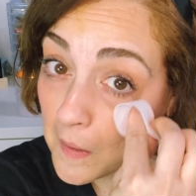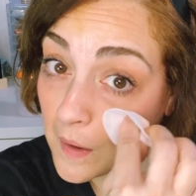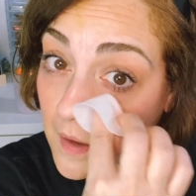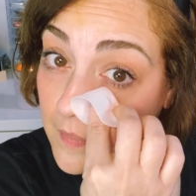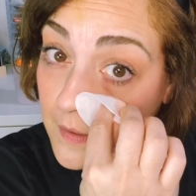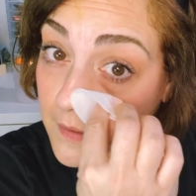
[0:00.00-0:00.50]

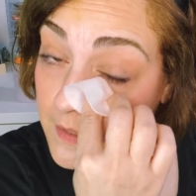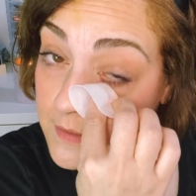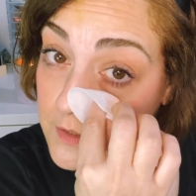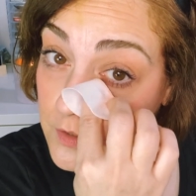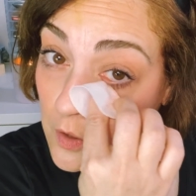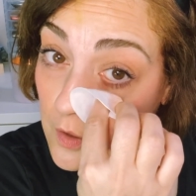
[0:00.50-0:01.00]
and then get
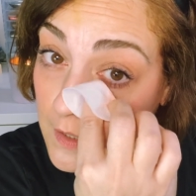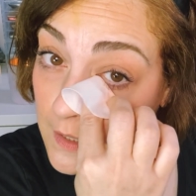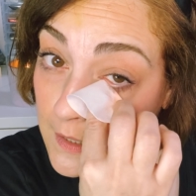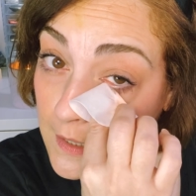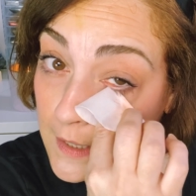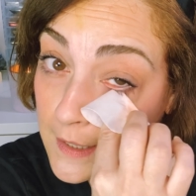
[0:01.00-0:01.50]

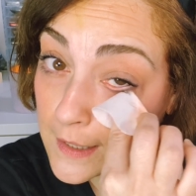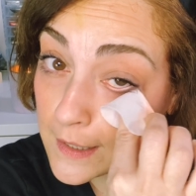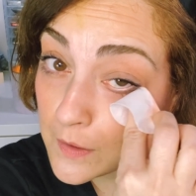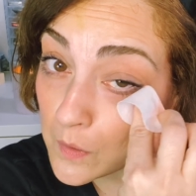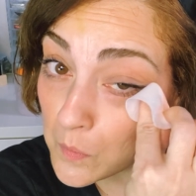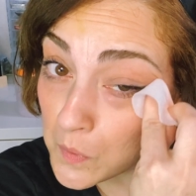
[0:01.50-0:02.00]
started,
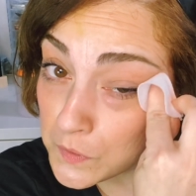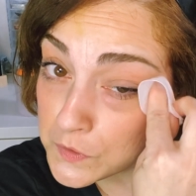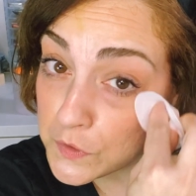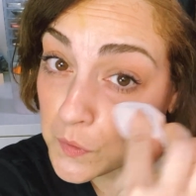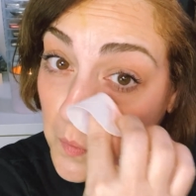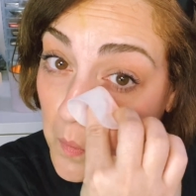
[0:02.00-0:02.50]
and we'll
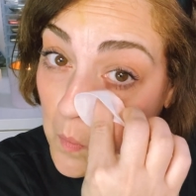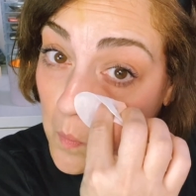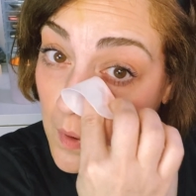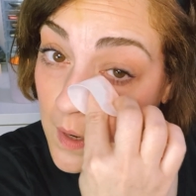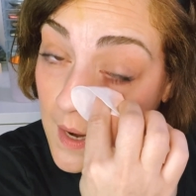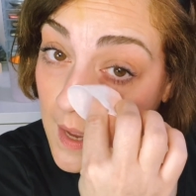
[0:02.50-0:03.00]
do
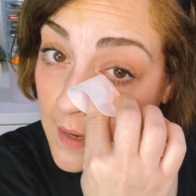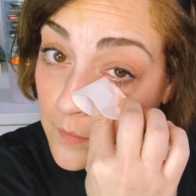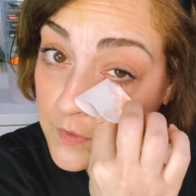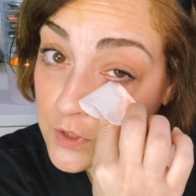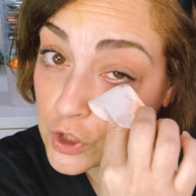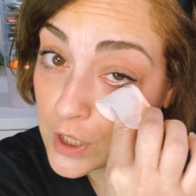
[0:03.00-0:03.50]
one eye
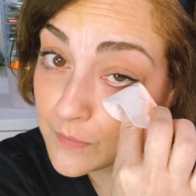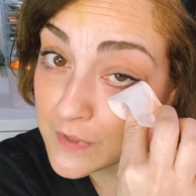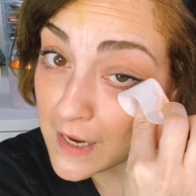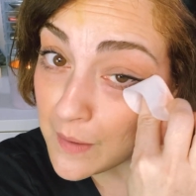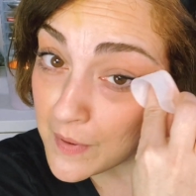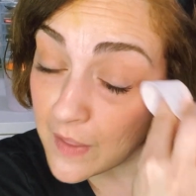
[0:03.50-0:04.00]
with the Shape
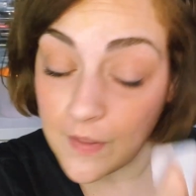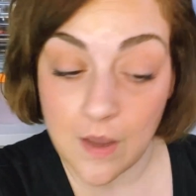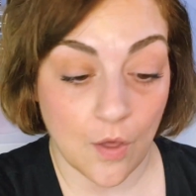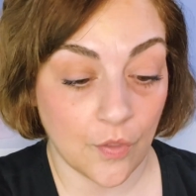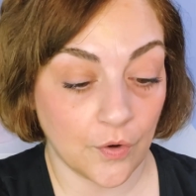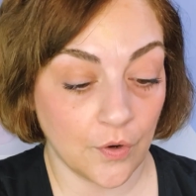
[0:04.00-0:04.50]
Tape and the
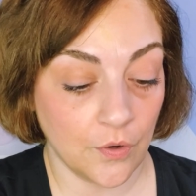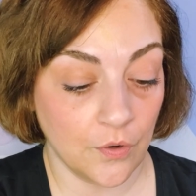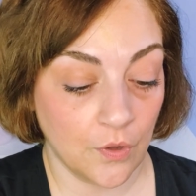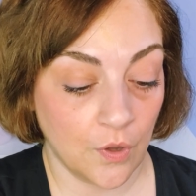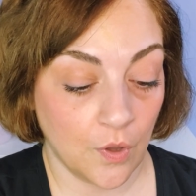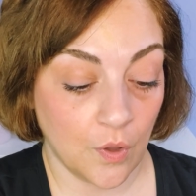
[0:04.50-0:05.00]
other
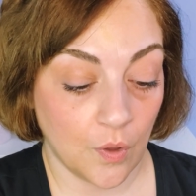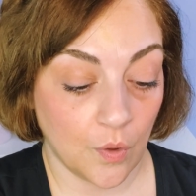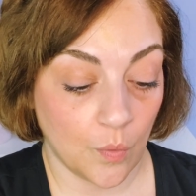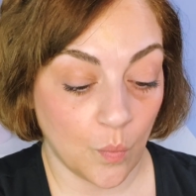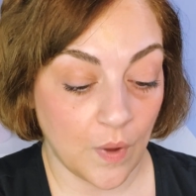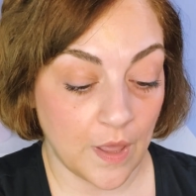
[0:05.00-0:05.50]

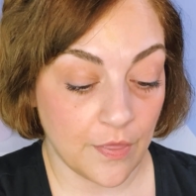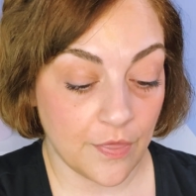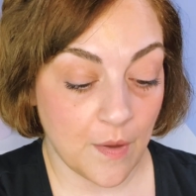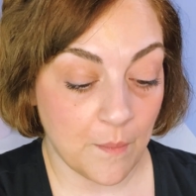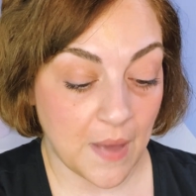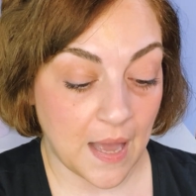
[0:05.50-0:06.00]
with
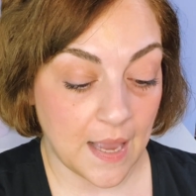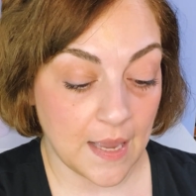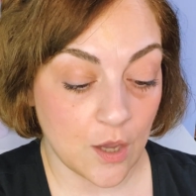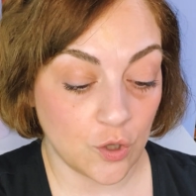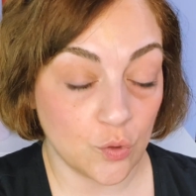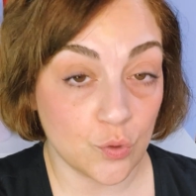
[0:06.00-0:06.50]
my
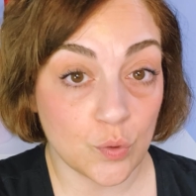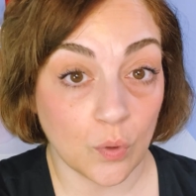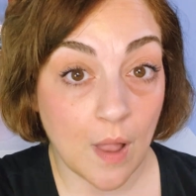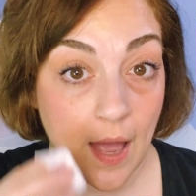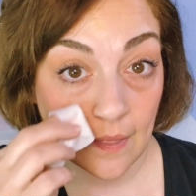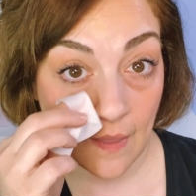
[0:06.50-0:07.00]
usual
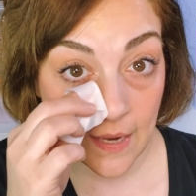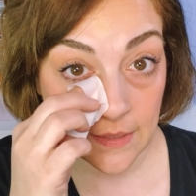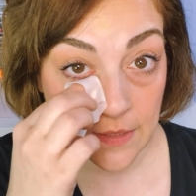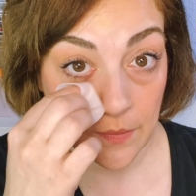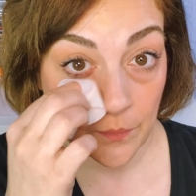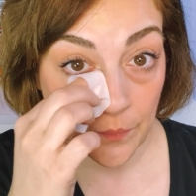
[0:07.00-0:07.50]
highlight.